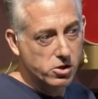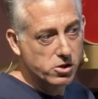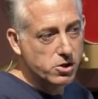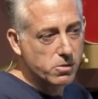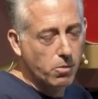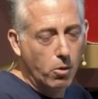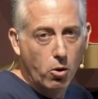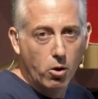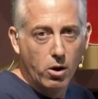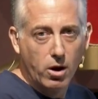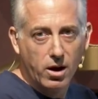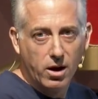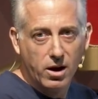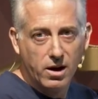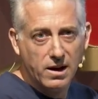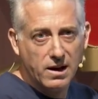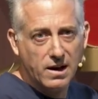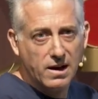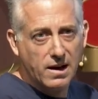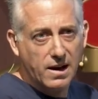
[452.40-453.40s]
smaller
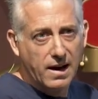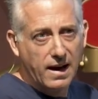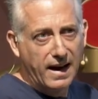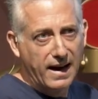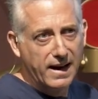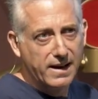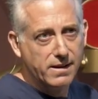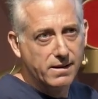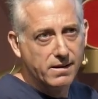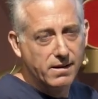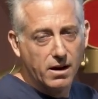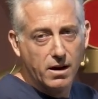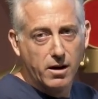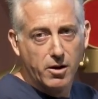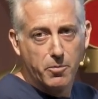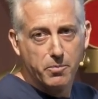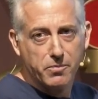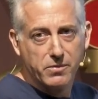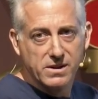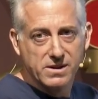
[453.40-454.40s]
and
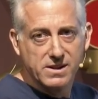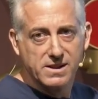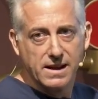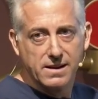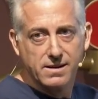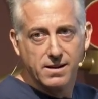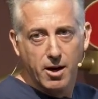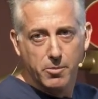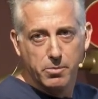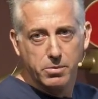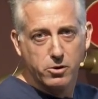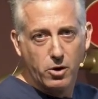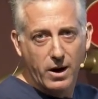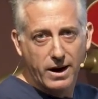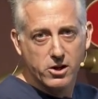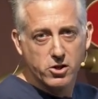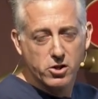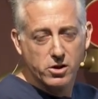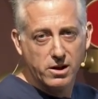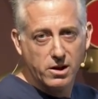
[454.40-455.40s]
set up to
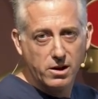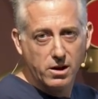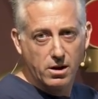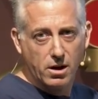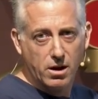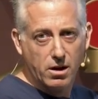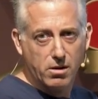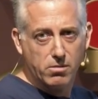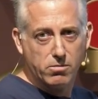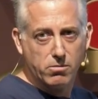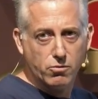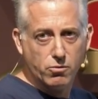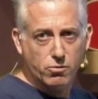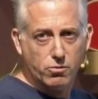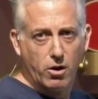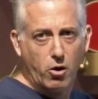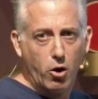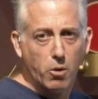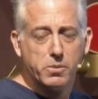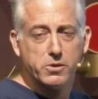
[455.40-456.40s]
actually
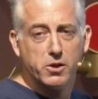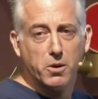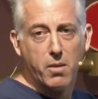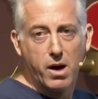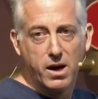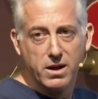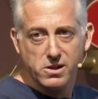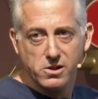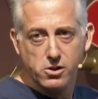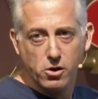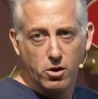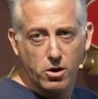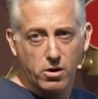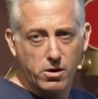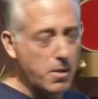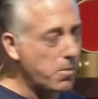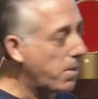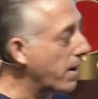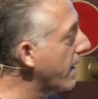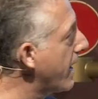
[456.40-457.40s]
optimize your
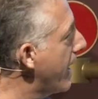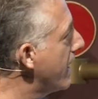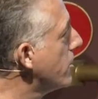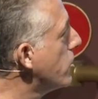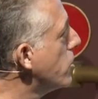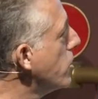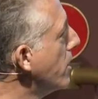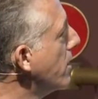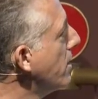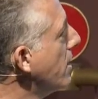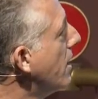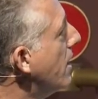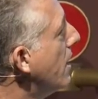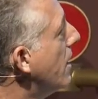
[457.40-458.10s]
application.